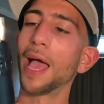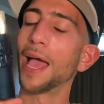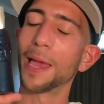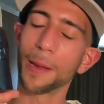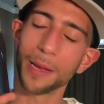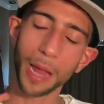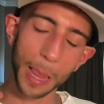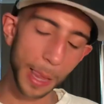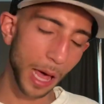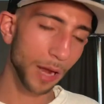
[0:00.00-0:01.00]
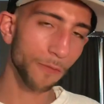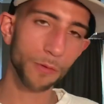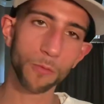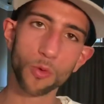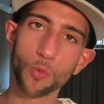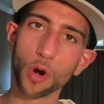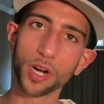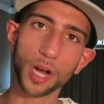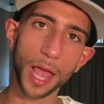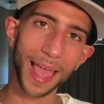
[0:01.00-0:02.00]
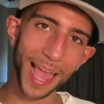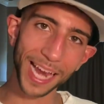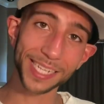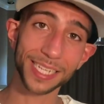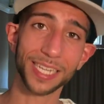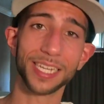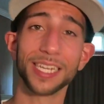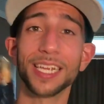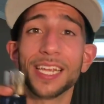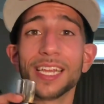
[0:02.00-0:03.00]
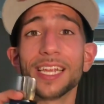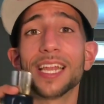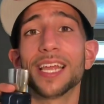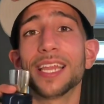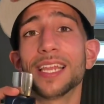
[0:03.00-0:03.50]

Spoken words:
and a lot of them would work excellent in